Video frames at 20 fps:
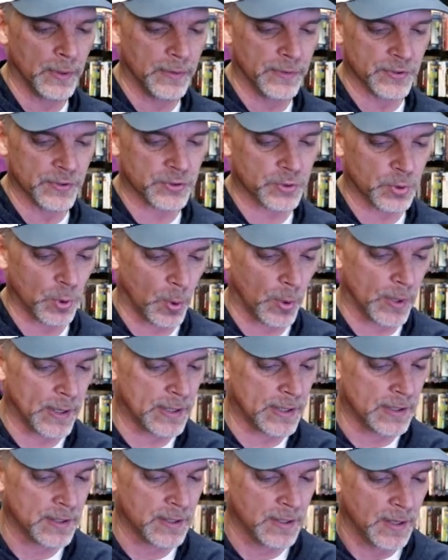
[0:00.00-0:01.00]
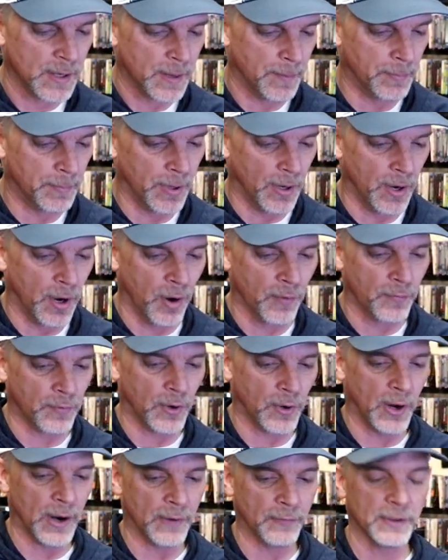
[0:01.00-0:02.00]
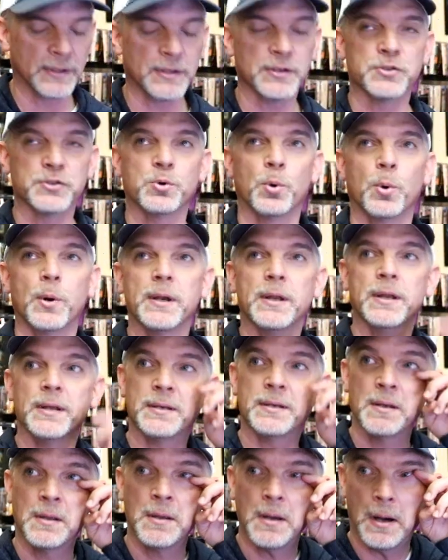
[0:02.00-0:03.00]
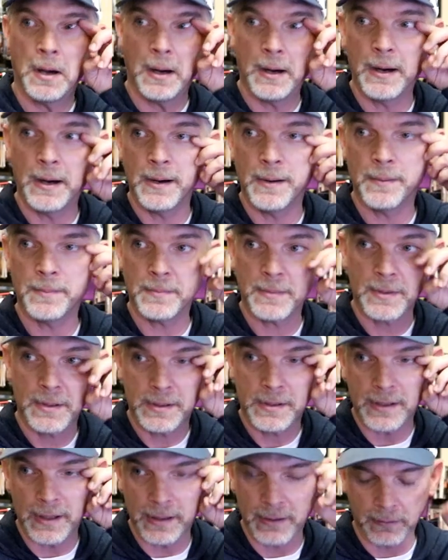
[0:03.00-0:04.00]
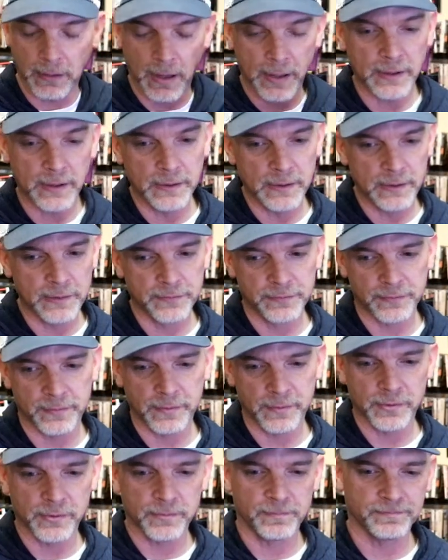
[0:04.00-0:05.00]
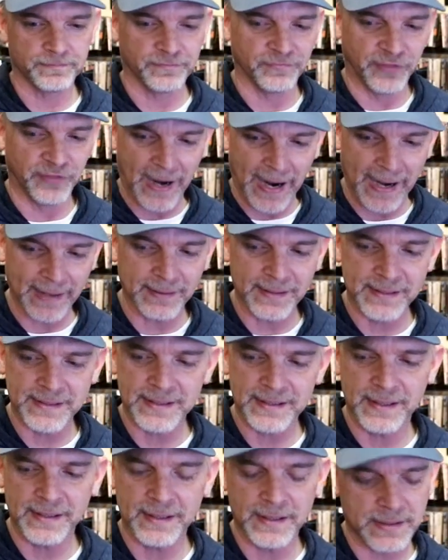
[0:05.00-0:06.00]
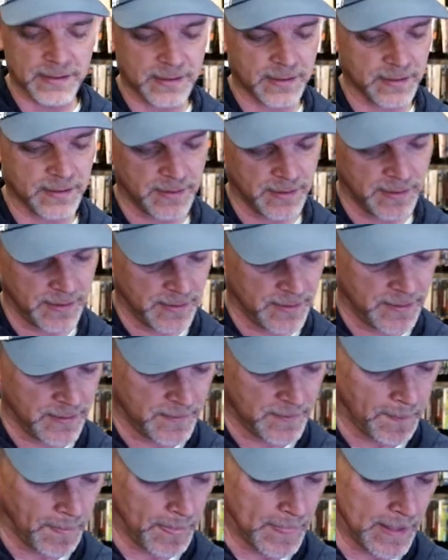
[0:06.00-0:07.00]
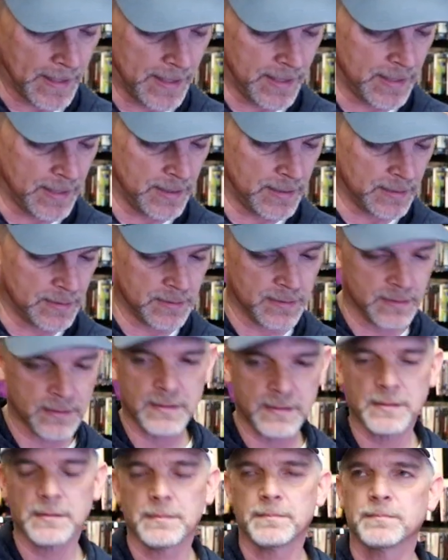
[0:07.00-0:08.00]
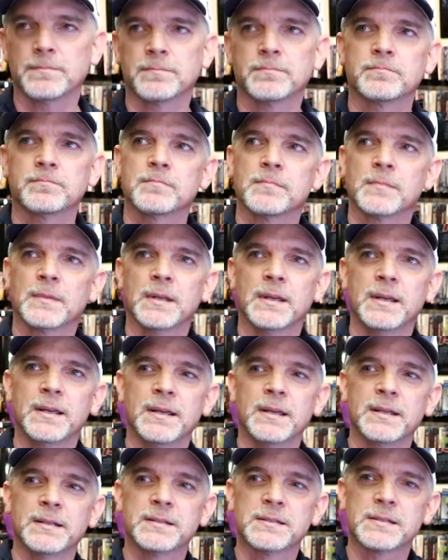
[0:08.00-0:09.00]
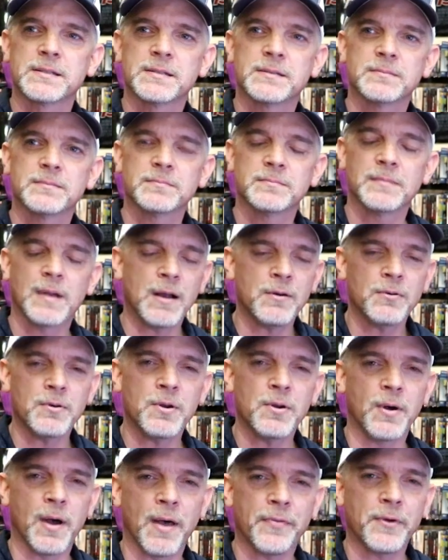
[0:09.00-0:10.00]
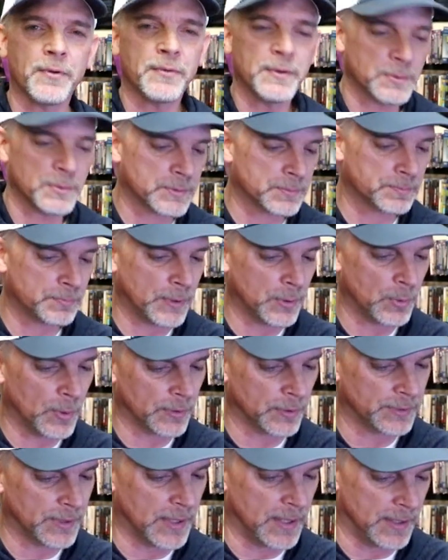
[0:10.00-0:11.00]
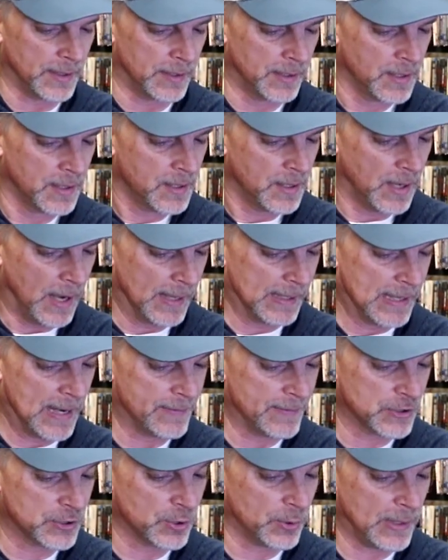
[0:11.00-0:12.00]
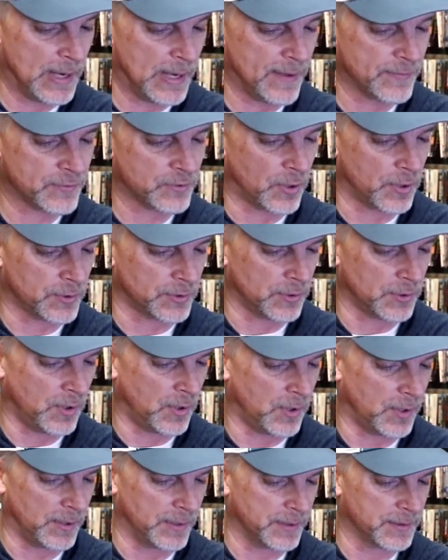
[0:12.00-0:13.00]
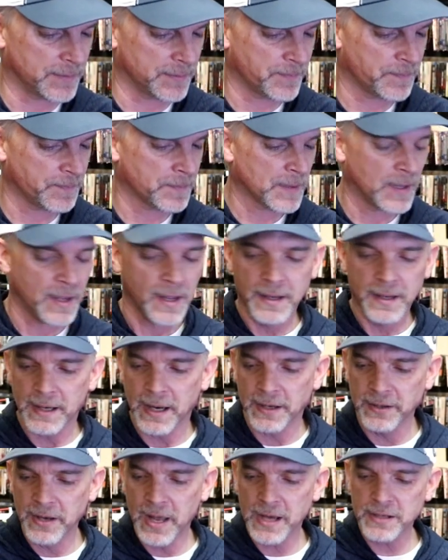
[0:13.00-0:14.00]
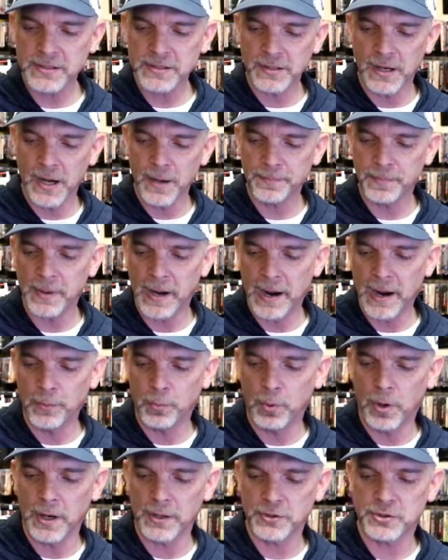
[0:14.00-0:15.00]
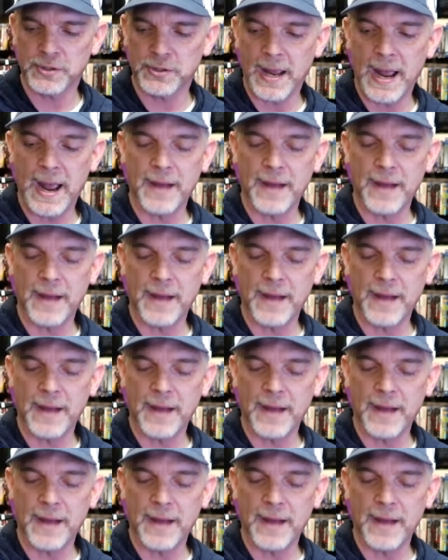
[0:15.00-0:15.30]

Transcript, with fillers: with the story, but overall I really enjoyed it. Um, got a lot of violence in it, and it's, I don't know, I thought it was pretty well done. I gave it two and a half stars and a heart. Okay, next up I watched